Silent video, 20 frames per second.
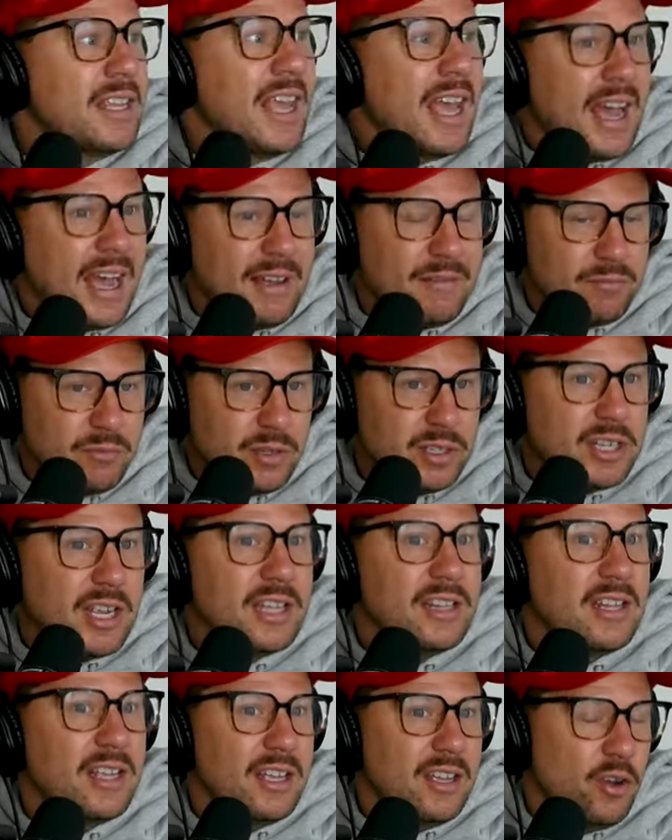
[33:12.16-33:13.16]
Yeah. Like they're
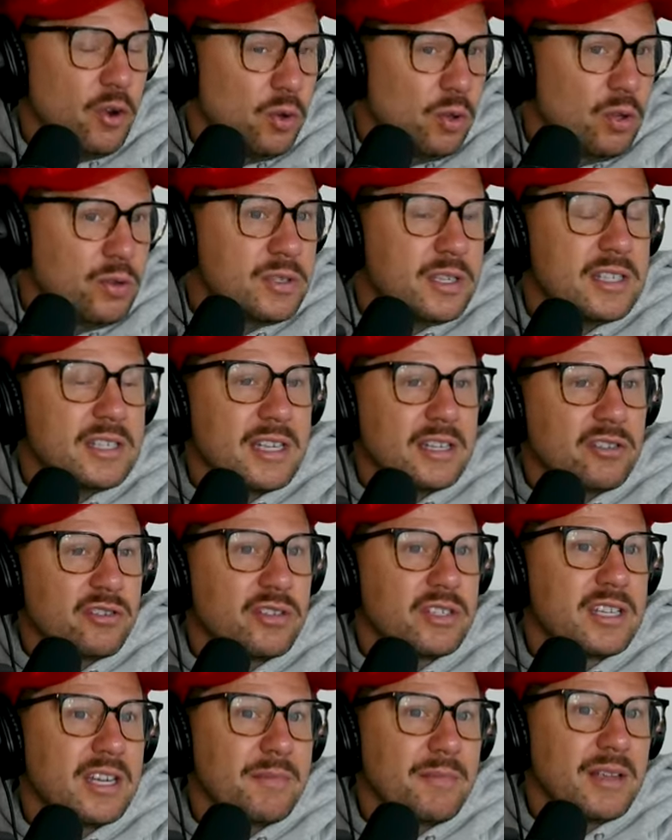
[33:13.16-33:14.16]
all doing it. Hulu's is
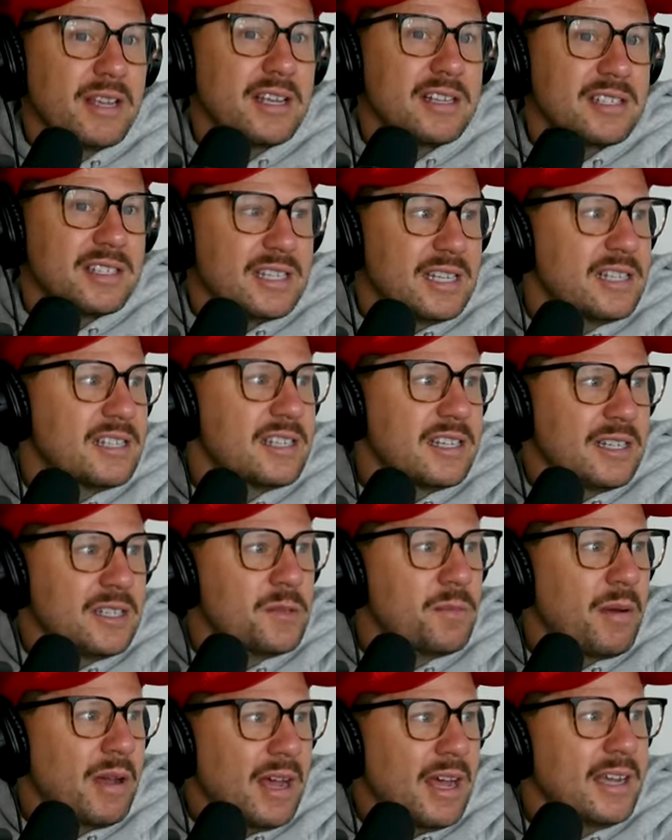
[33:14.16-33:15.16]
interesting because
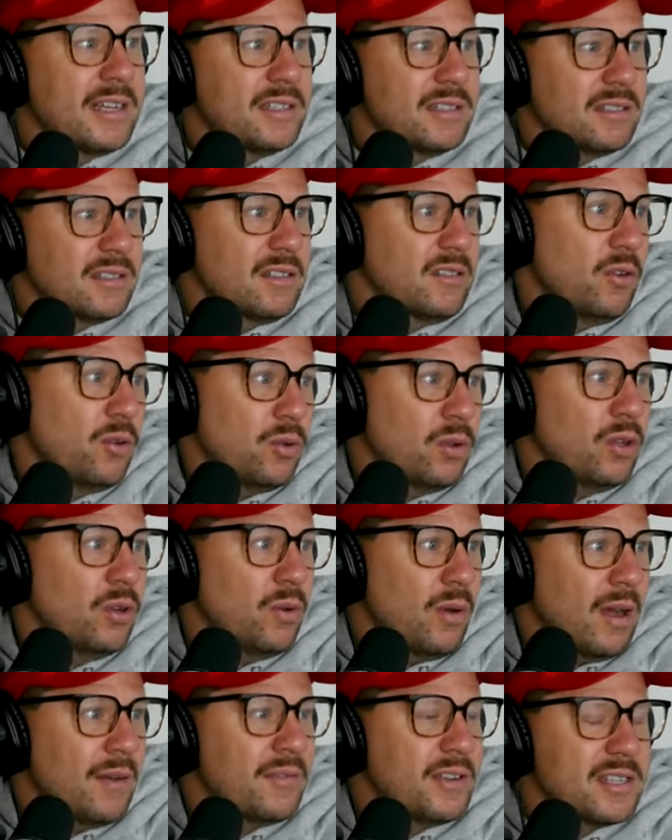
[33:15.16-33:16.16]
Disney's behind Hulu,
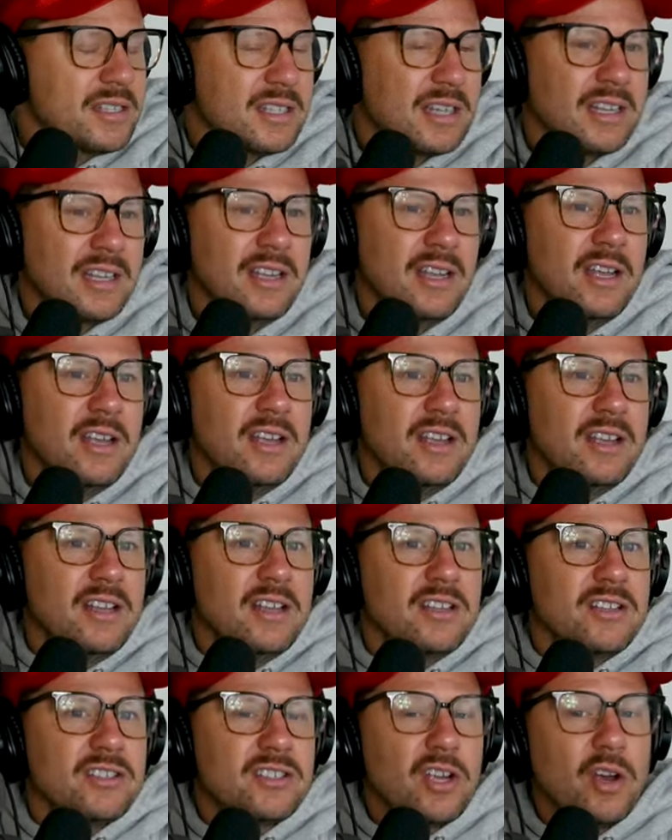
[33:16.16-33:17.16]
yeah. obviously.
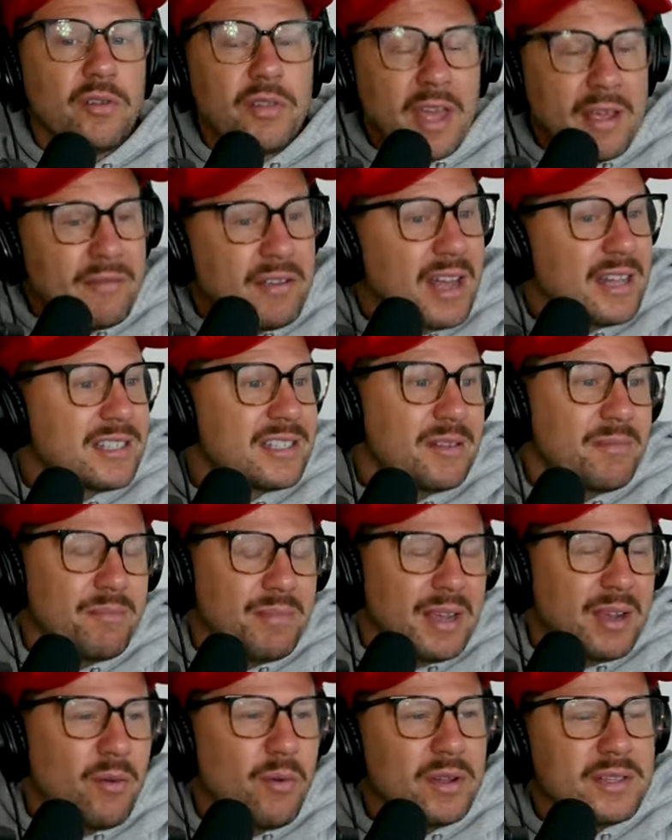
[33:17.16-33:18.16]
So they've got some
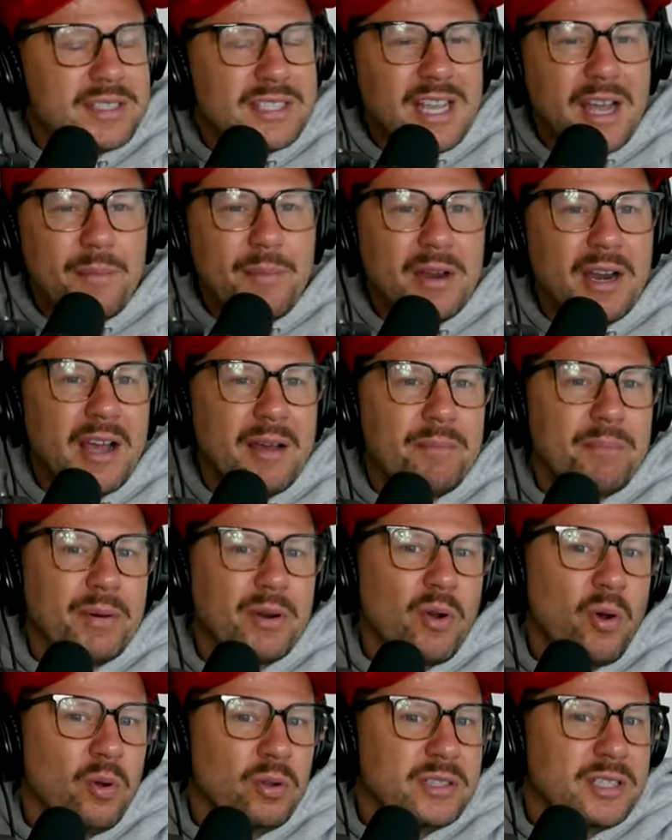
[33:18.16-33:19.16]
big ones coming up.
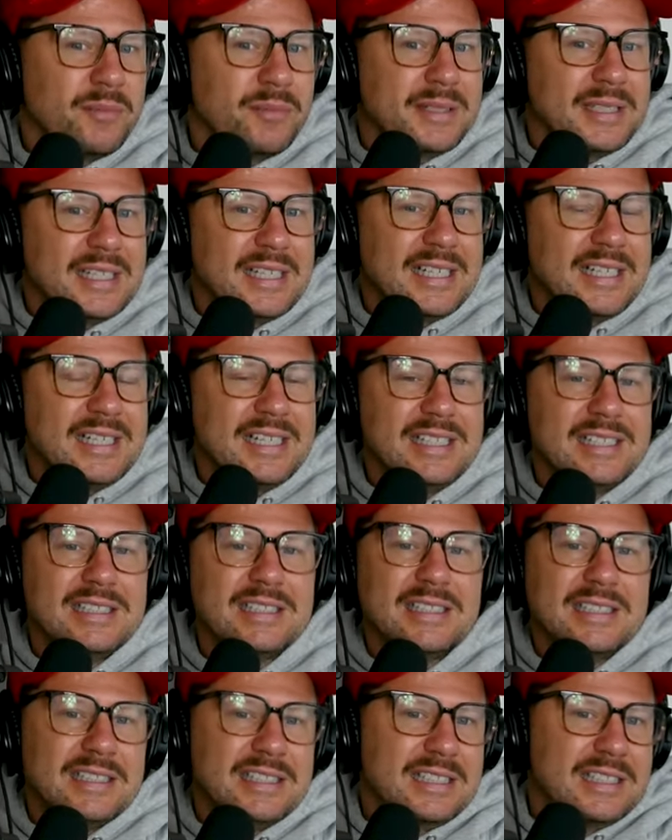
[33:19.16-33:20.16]
But ultimately,
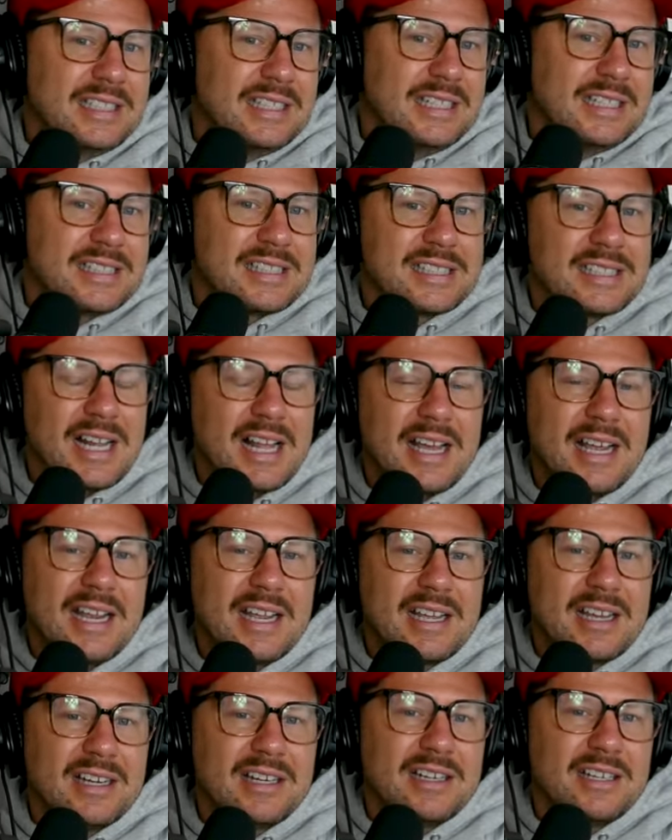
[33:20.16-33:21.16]
it's
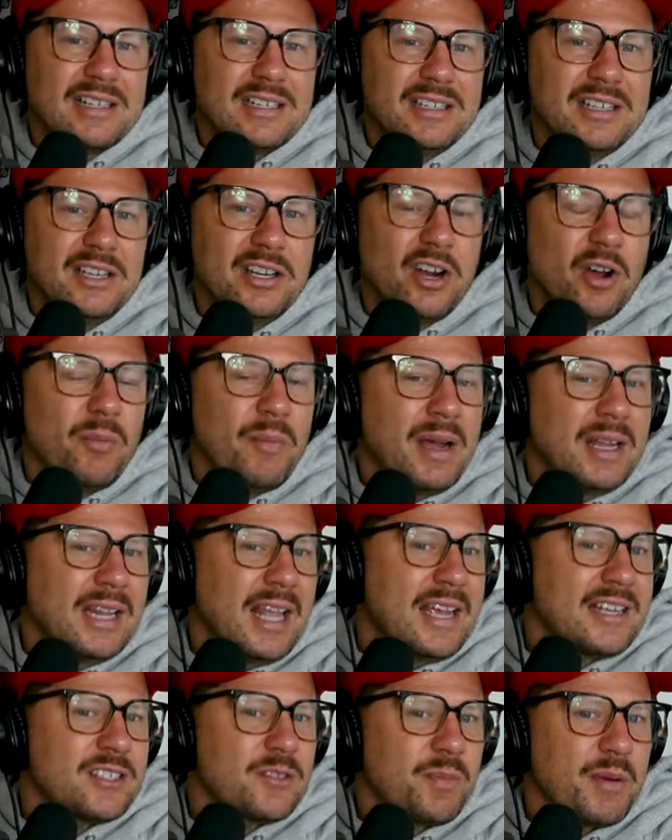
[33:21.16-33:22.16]
like, you know, my
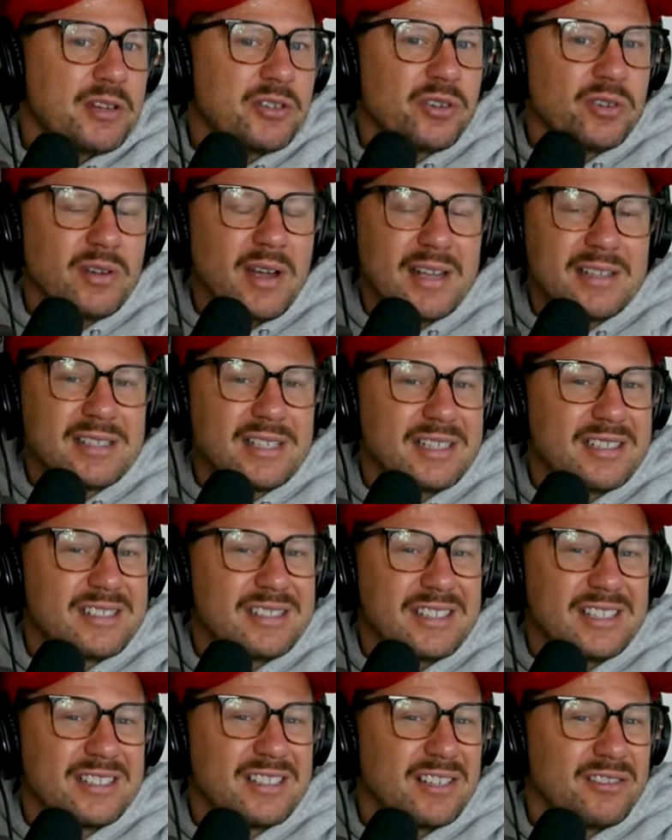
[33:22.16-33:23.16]
last special has like
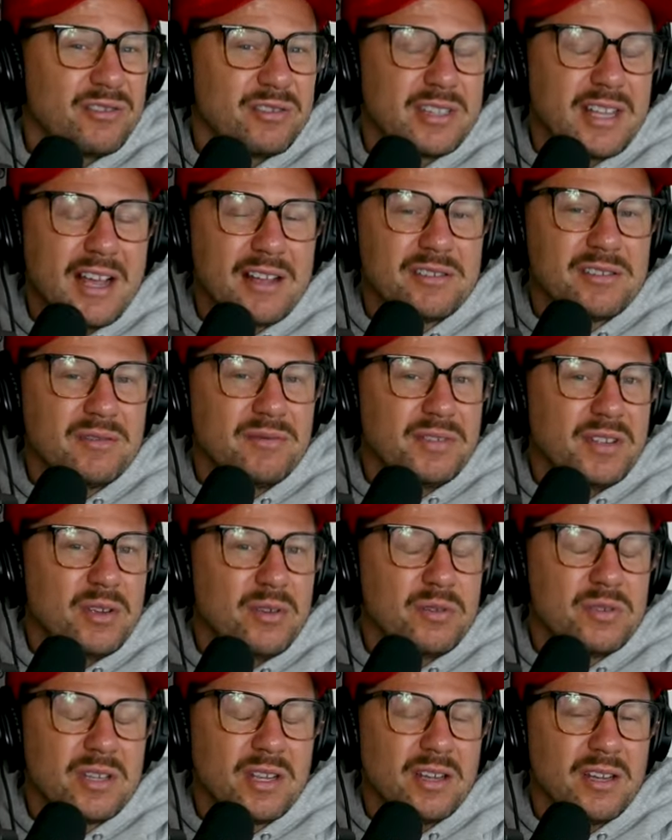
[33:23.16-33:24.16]
six hundred thousand
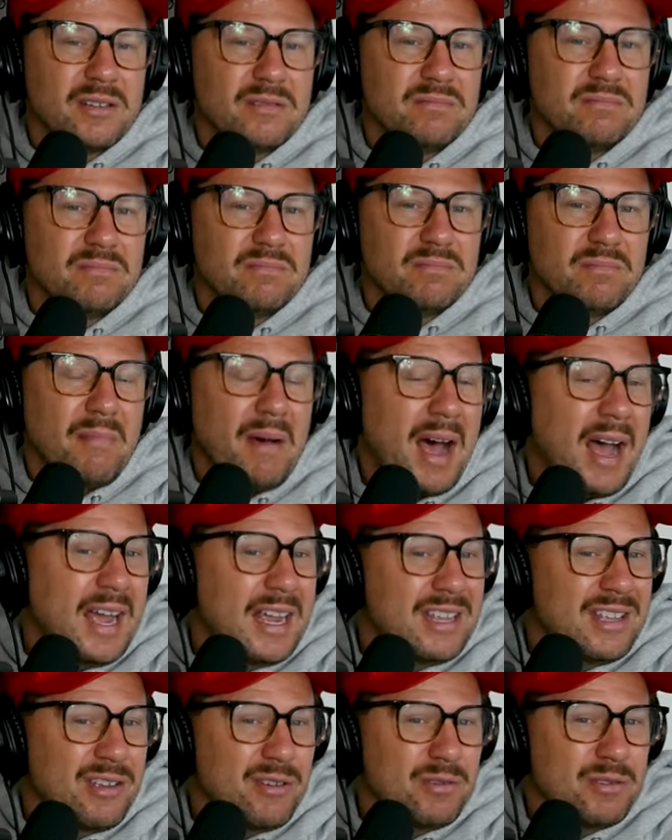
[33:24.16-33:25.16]
views on my
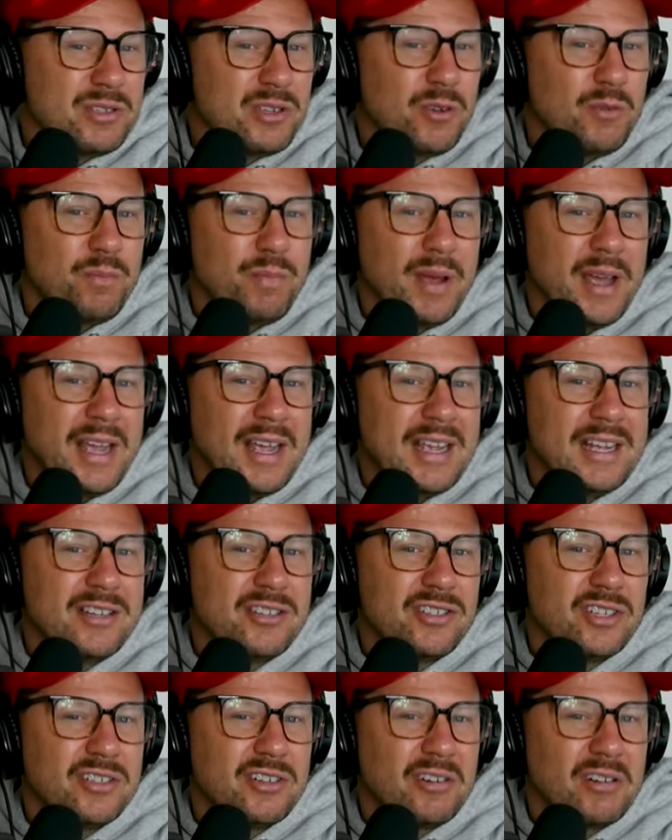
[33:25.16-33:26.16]
YouTube
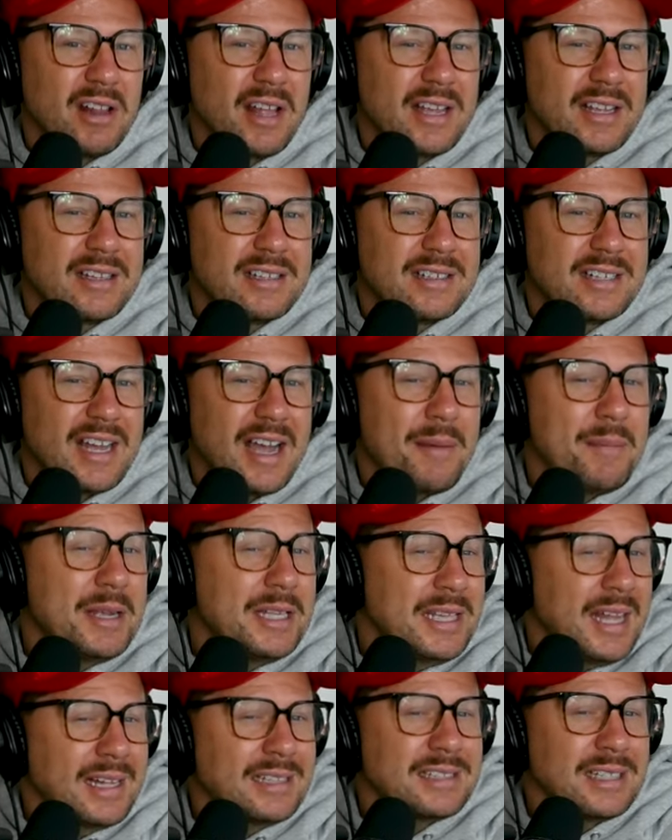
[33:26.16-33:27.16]
page. And you're like, I
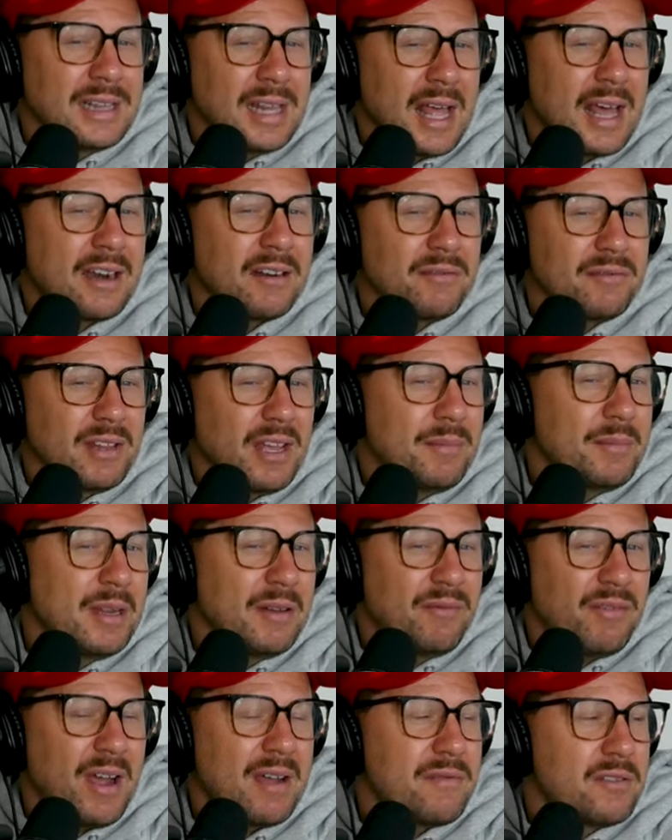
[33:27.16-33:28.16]
mean, that's a lot of, I
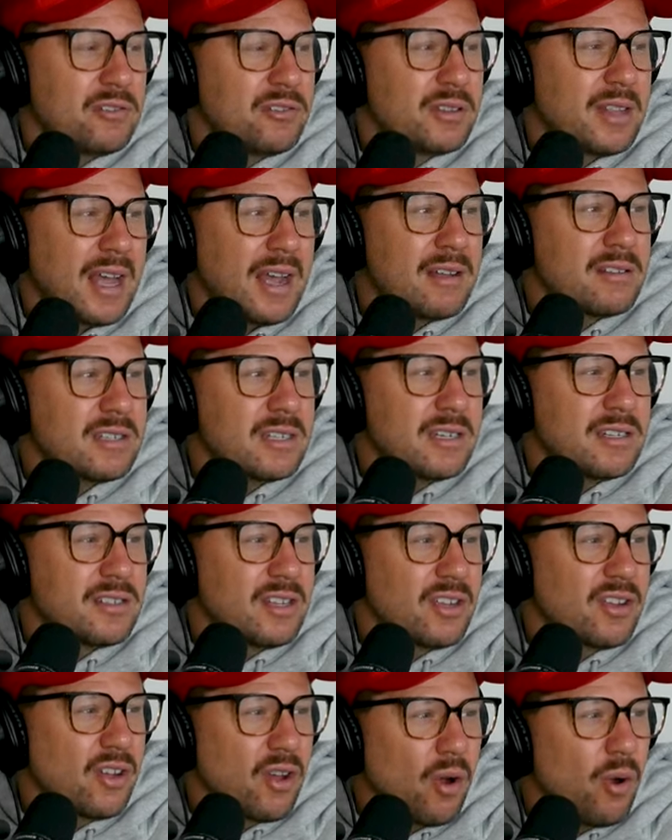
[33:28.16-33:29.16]
mean, five hundred thousand is
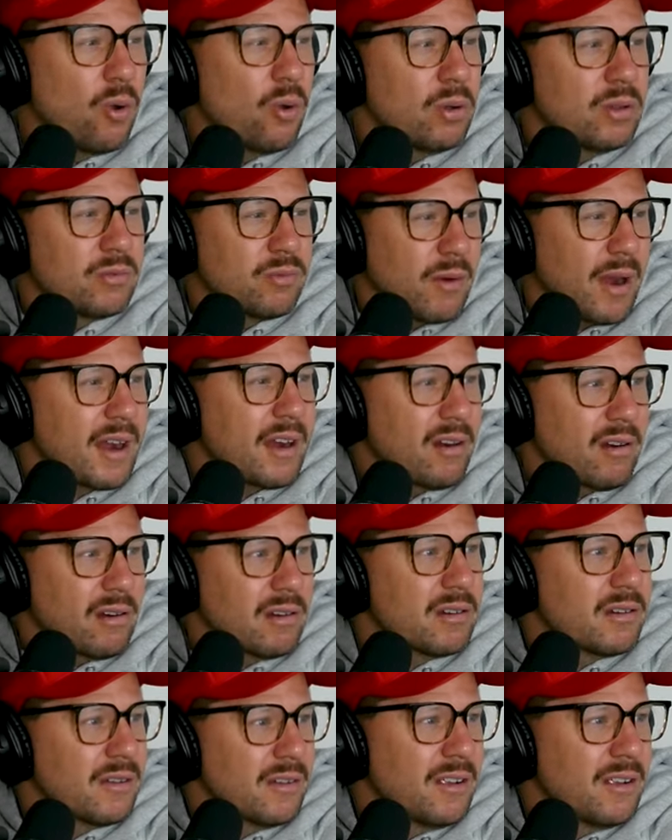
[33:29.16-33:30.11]
a gold record.